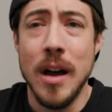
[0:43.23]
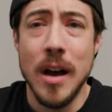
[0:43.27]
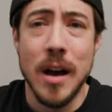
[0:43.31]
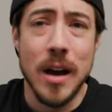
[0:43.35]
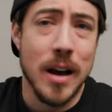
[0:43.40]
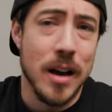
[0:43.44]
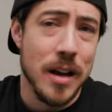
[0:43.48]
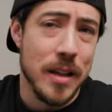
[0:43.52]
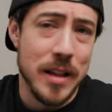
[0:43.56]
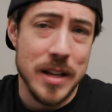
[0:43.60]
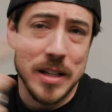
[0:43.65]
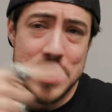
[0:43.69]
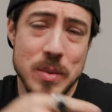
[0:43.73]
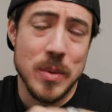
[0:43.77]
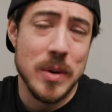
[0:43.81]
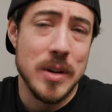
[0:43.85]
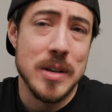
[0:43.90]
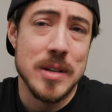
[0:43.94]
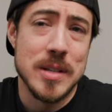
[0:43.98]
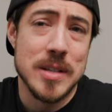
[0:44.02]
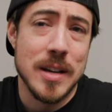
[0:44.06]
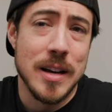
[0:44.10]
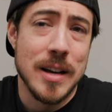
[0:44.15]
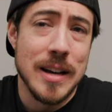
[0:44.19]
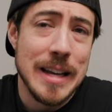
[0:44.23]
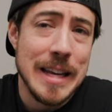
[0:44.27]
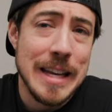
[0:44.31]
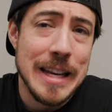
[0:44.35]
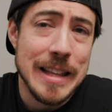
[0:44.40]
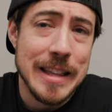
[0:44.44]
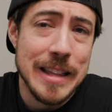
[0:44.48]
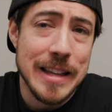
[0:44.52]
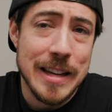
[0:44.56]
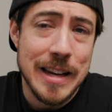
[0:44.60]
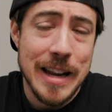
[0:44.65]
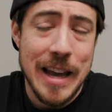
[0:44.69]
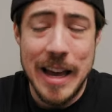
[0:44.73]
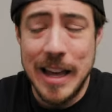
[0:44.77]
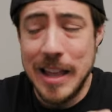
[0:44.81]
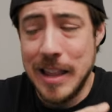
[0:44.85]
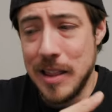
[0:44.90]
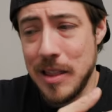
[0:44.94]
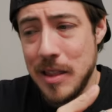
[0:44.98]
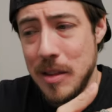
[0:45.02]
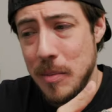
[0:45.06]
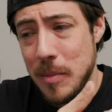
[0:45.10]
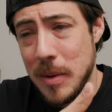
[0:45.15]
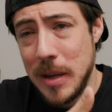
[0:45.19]
Uh, that's why you saw Ethan
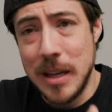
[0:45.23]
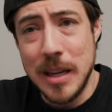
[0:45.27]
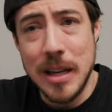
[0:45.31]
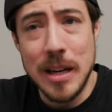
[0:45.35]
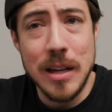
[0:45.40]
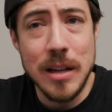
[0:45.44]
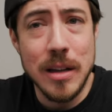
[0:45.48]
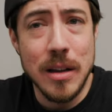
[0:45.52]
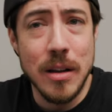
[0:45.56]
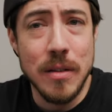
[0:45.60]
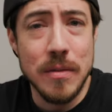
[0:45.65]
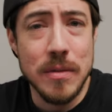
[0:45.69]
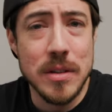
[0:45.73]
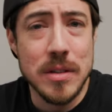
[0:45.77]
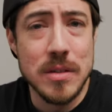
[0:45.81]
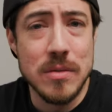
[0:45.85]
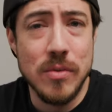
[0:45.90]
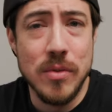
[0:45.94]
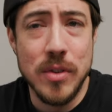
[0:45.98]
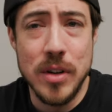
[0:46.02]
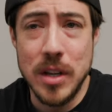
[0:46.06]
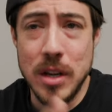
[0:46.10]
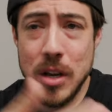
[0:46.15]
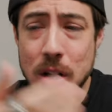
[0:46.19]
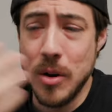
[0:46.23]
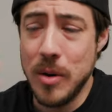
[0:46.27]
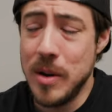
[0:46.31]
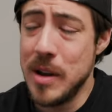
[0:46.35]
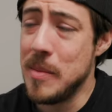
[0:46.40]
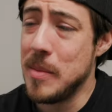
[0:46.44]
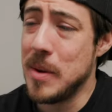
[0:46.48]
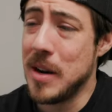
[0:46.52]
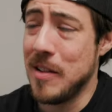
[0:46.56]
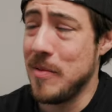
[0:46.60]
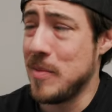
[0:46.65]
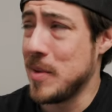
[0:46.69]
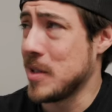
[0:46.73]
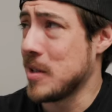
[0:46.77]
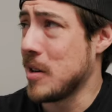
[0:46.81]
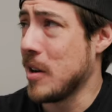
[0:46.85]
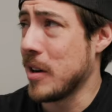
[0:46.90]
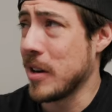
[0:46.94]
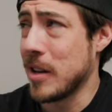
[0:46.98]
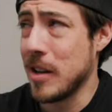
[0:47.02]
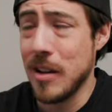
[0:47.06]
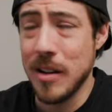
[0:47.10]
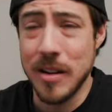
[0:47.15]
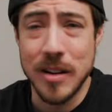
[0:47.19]
at the beginning of this video. Him and I have been
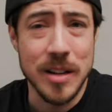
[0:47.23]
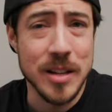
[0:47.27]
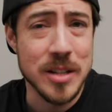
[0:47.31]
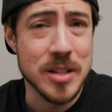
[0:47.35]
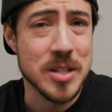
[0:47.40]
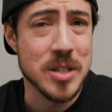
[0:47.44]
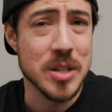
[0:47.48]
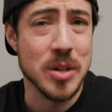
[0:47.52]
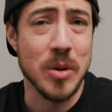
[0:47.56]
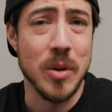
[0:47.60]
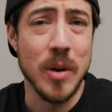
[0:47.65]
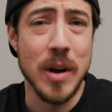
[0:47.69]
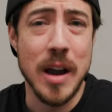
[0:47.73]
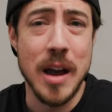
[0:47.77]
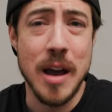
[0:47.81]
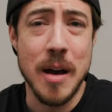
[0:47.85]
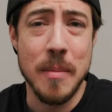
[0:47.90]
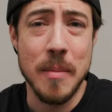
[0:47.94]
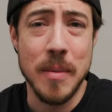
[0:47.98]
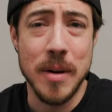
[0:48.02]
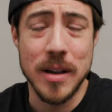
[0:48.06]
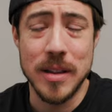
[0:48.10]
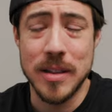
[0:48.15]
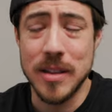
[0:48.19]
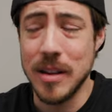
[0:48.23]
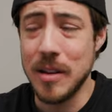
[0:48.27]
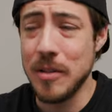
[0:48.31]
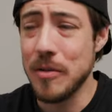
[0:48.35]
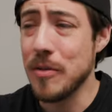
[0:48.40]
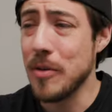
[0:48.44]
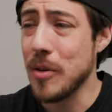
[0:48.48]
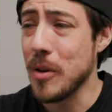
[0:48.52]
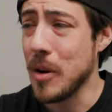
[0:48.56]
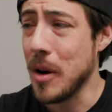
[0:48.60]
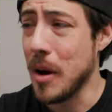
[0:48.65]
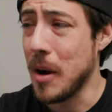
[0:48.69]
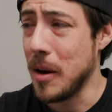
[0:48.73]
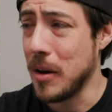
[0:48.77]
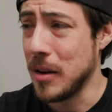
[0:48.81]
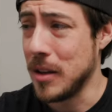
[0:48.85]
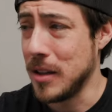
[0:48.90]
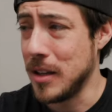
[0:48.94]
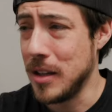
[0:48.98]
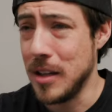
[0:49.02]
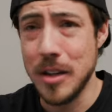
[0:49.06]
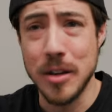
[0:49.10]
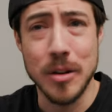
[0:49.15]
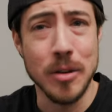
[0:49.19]
talking on Instagram, I think for a
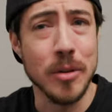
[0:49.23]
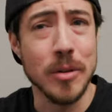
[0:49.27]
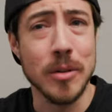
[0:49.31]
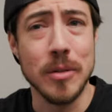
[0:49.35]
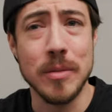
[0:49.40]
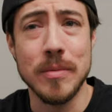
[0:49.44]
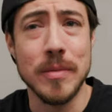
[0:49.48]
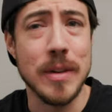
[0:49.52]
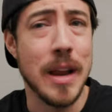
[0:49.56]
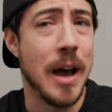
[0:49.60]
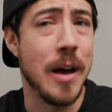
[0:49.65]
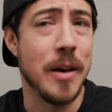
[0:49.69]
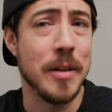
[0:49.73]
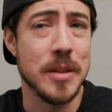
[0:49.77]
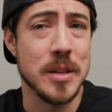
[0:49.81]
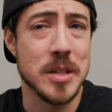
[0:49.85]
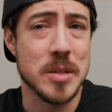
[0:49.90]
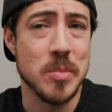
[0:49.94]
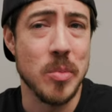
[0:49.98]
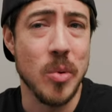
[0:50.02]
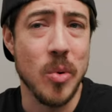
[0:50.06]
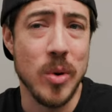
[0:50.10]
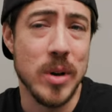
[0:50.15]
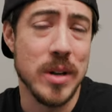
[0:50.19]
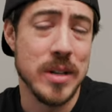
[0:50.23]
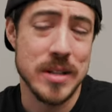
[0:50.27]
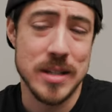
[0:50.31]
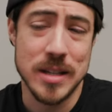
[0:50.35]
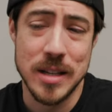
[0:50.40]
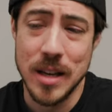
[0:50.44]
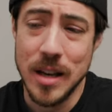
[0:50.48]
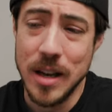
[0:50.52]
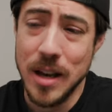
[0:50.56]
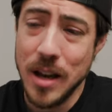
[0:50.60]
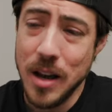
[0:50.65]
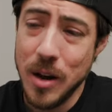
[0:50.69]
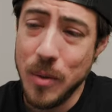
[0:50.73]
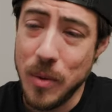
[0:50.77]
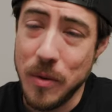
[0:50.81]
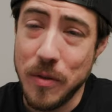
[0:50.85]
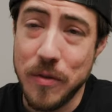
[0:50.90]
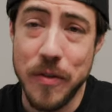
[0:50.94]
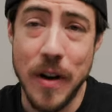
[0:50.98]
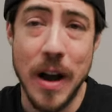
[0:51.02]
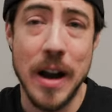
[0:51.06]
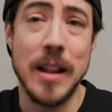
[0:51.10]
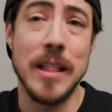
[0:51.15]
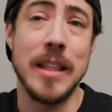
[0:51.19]
year now at this point we
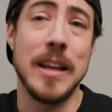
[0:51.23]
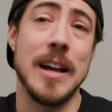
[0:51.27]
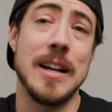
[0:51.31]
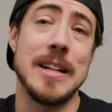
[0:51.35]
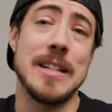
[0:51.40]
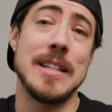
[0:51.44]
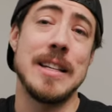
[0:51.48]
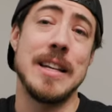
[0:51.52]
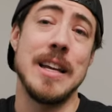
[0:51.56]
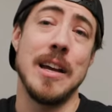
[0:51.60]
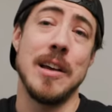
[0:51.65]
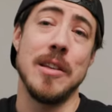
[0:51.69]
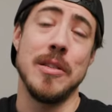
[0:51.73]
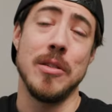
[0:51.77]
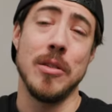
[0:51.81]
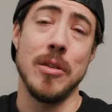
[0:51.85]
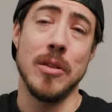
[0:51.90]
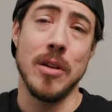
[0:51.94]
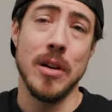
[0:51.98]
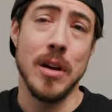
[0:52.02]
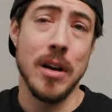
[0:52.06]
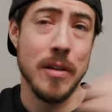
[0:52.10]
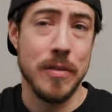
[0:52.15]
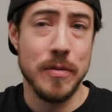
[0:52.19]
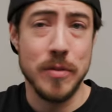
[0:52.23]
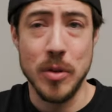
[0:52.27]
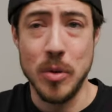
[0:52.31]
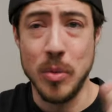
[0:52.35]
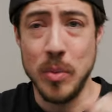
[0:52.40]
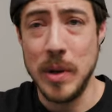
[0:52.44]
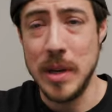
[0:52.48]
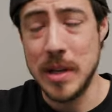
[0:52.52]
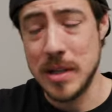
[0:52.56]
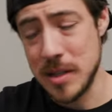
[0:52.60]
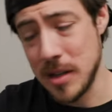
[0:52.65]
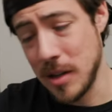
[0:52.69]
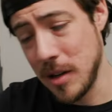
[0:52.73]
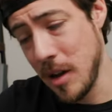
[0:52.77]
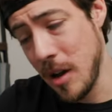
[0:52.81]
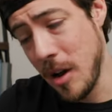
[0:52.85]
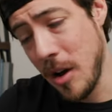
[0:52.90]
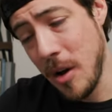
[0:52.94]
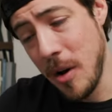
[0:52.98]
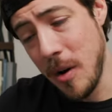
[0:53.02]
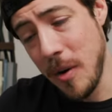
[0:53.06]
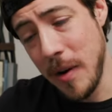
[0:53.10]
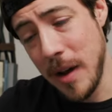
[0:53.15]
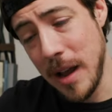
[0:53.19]
finally got together a few weeks
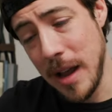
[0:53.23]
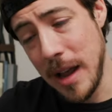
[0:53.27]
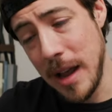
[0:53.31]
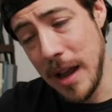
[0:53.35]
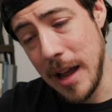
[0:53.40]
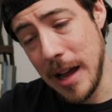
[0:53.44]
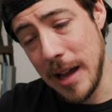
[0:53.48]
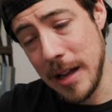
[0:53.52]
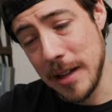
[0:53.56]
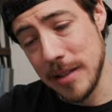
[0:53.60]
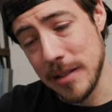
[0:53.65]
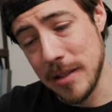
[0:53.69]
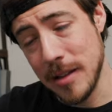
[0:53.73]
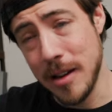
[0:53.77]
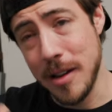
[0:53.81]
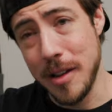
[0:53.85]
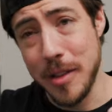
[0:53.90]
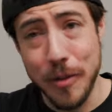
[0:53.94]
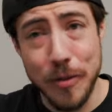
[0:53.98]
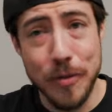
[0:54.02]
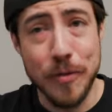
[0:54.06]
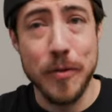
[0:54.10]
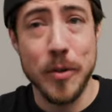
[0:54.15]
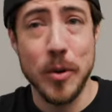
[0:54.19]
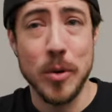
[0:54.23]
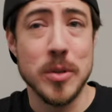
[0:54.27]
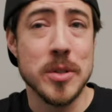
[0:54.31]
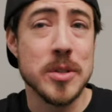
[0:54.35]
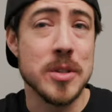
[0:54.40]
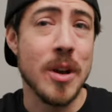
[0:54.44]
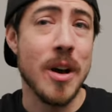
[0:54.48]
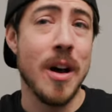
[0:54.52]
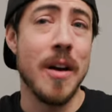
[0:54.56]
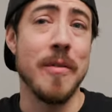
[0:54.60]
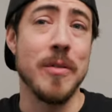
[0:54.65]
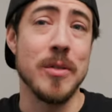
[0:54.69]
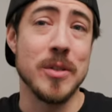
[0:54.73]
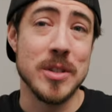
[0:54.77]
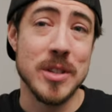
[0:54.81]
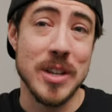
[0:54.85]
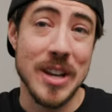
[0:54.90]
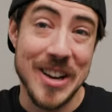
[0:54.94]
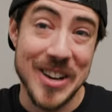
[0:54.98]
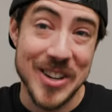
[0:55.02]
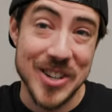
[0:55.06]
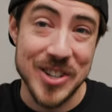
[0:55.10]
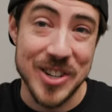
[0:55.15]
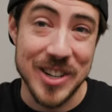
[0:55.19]
ago and uh, the first
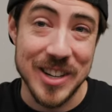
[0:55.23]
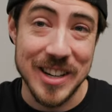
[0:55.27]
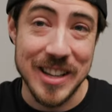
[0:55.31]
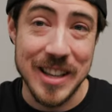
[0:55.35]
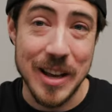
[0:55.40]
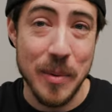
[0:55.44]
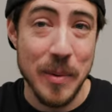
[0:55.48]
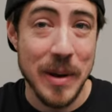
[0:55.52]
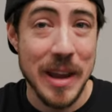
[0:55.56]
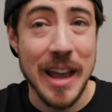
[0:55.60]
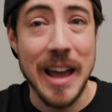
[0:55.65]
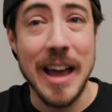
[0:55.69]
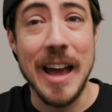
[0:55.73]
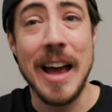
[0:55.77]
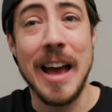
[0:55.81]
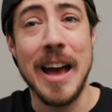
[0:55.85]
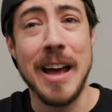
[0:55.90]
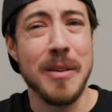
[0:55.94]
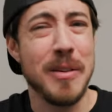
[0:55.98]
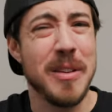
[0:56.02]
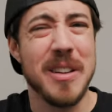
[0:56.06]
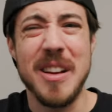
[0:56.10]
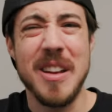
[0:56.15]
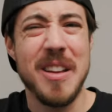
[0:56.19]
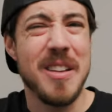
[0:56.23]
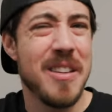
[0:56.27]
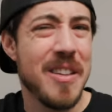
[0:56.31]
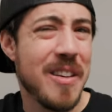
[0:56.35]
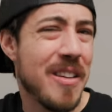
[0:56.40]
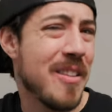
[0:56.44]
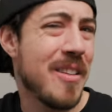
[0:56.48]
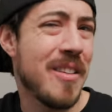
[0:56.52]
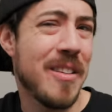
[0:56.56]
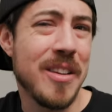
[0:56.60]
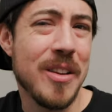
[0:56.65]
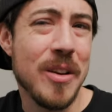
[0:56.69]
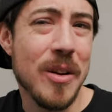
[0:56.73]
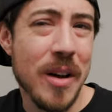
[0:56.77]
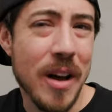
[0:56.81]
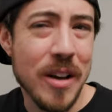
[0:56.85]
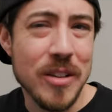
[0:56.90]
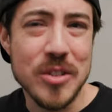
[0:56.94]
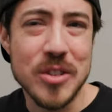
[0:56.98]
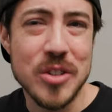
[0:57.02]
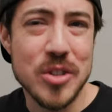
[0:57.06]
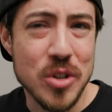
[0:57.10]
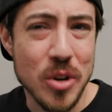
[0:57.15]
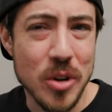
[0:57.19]
conversation that we had it, eh, you know i'll
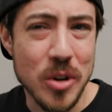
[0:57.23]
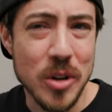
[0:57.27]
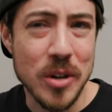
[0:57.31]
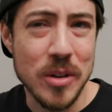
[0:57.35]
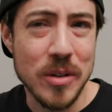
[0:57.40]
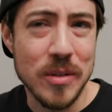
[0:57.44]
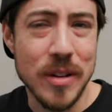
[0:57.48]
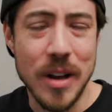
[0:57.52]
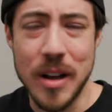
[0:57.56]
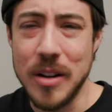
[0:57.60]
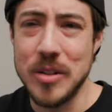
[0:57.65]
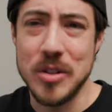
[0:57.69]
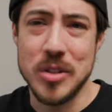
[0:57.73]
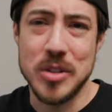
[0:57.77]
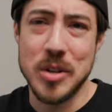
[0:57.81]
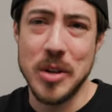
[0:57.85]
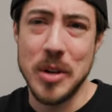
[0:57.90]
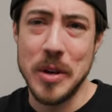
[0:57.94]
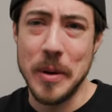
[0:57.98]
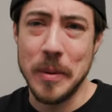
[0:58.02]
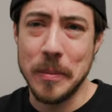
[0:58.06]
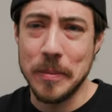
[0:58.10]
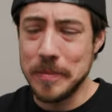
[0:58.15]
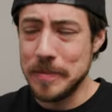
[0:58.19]
just show you i'll just show you